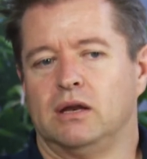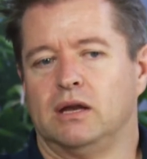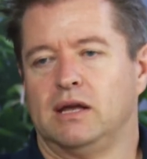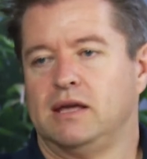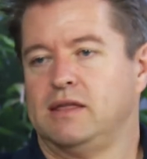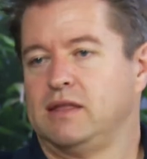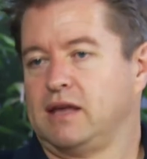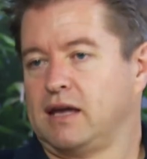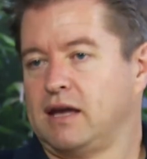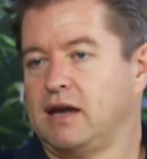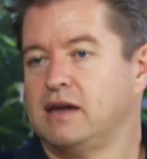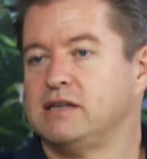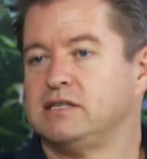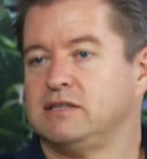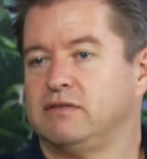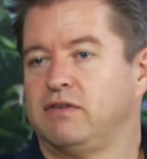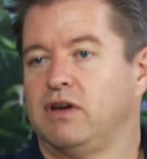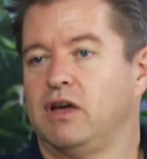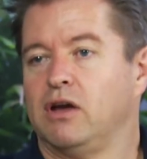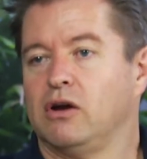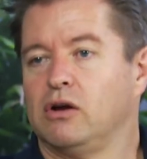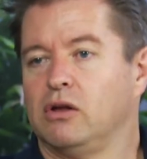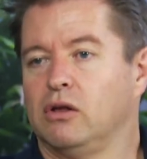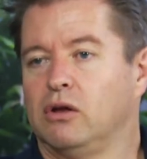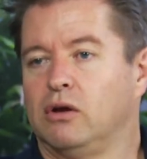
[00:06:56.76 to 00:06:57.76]
In the case of
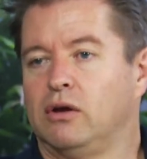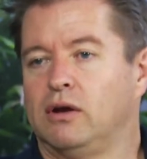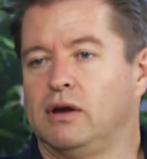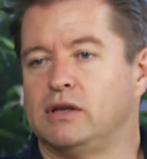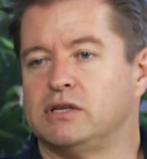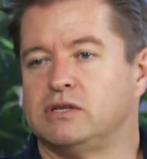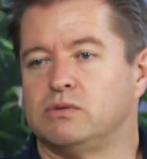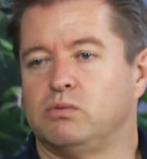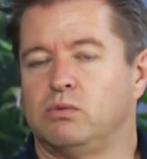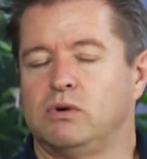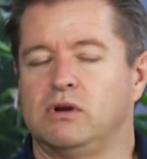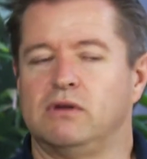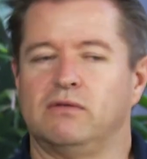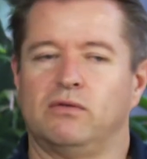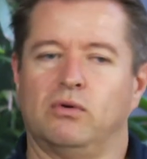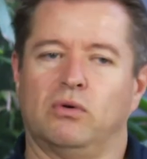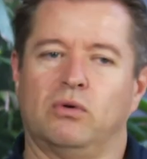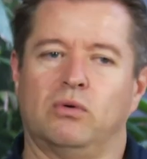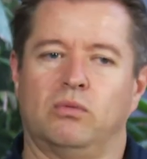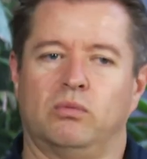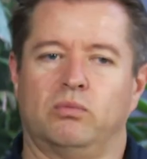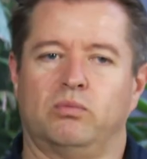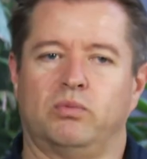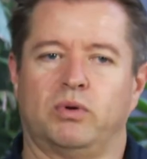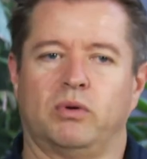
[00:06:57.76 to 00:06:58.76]
our clients, we've
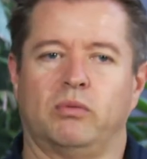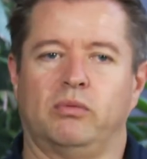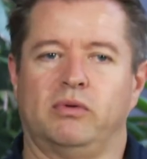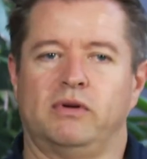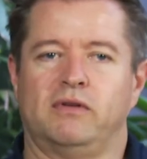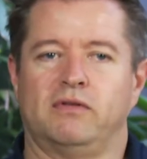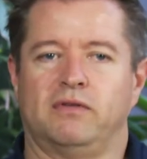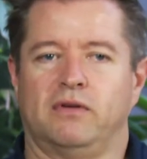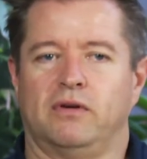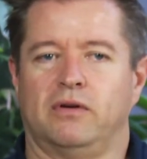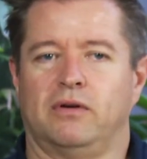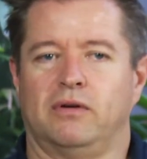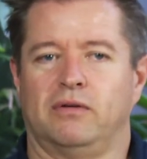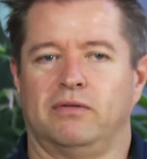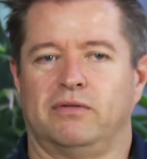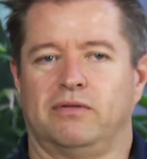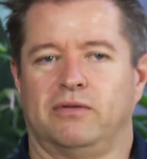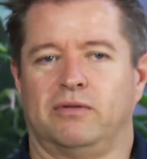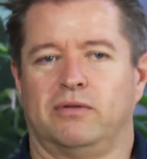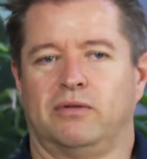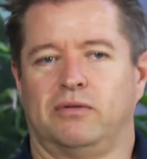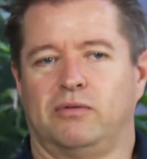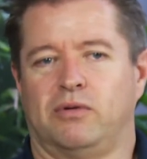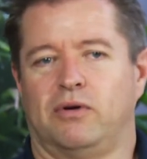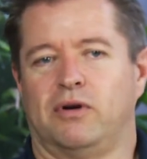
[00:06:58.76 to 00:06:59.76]
probably
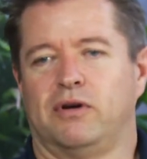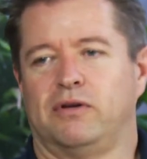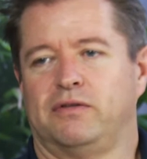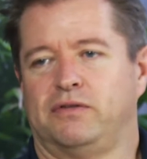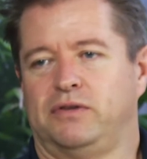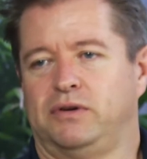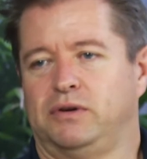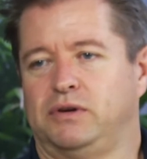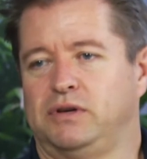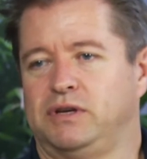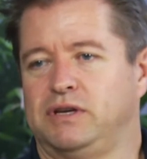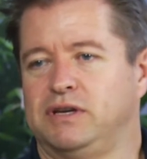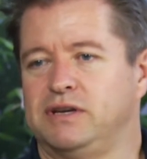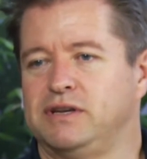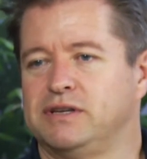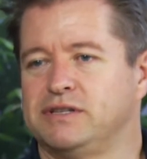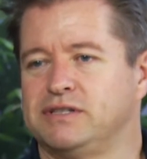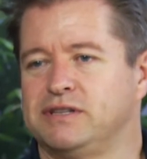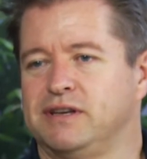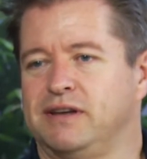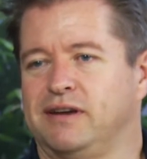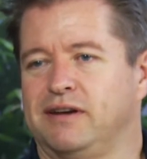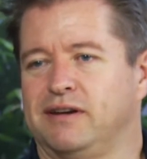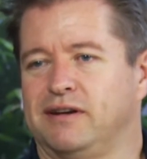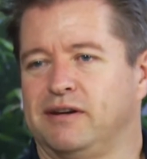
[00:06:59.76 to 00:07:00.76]
for quite a few years
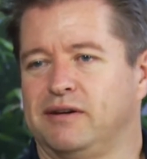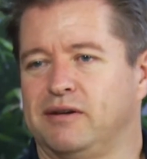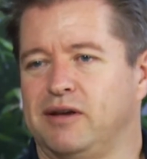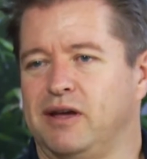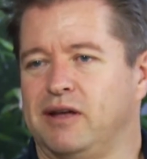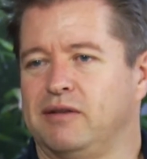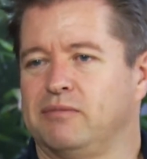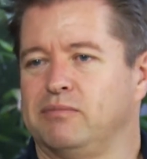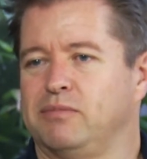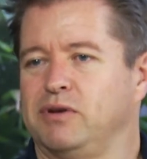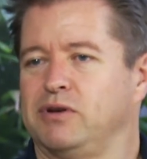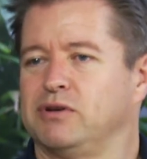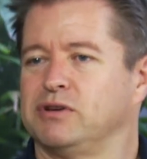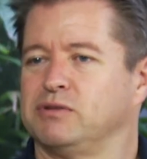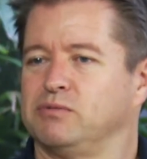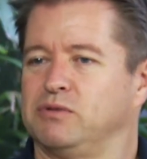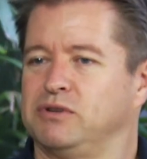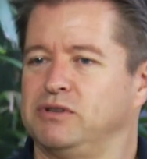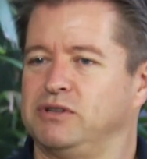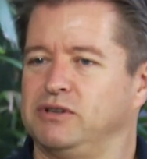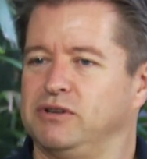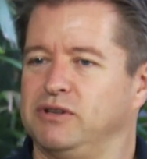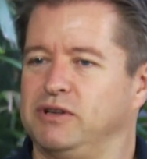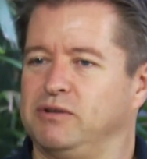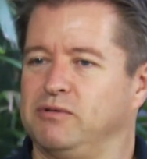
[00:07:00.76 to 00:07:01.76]
now, because we're
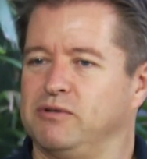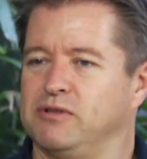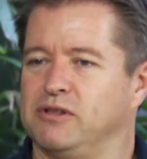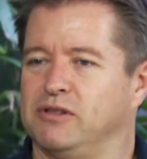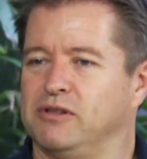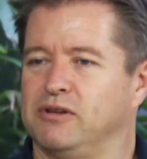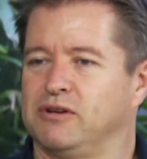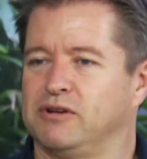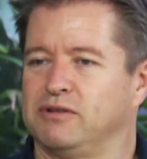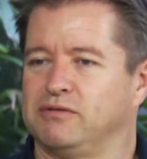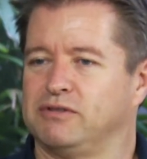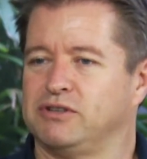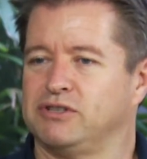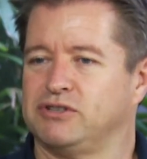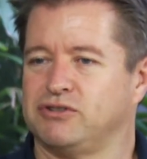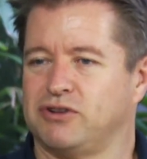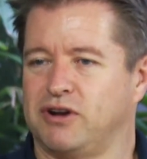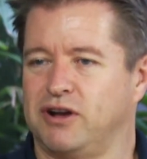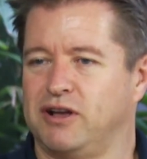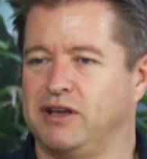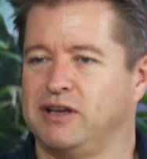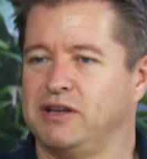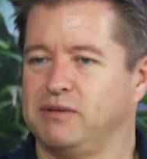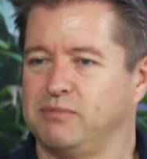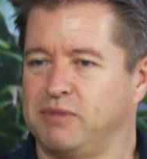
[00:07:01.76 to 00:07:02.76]
dealing with a lot of
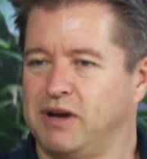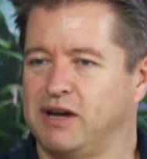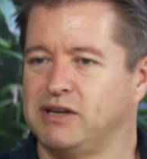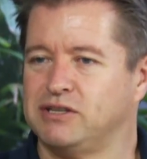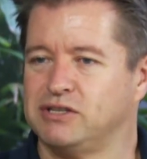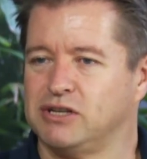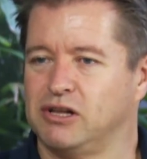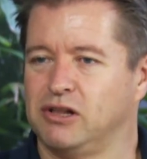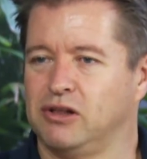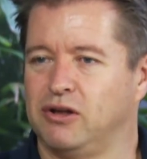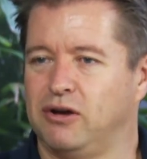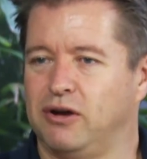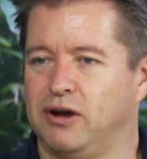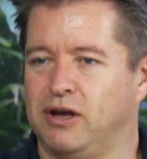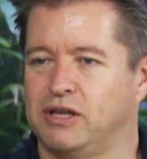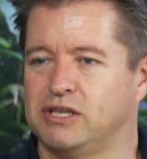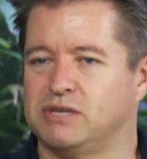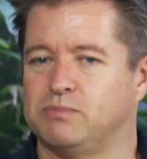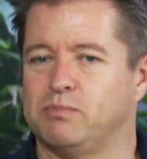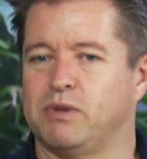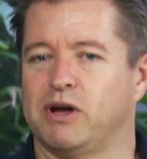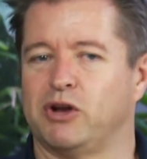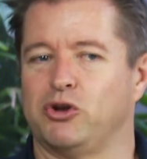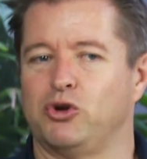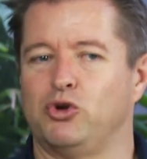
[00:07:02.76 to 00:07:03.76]
Australian-based clients
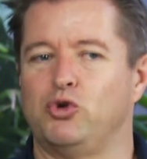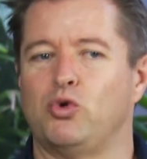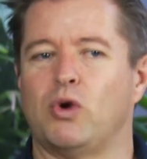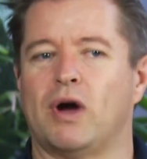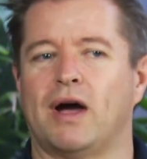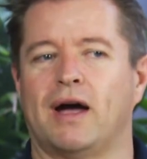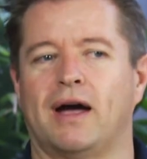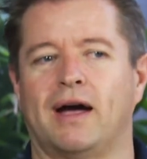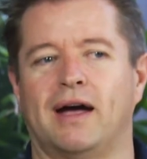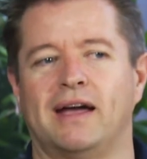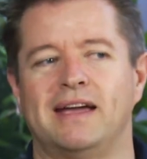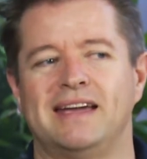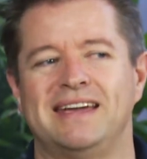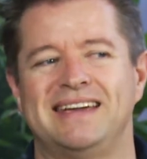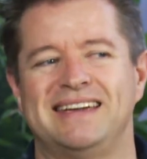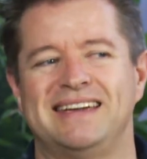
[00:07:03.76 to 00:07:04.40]
but who are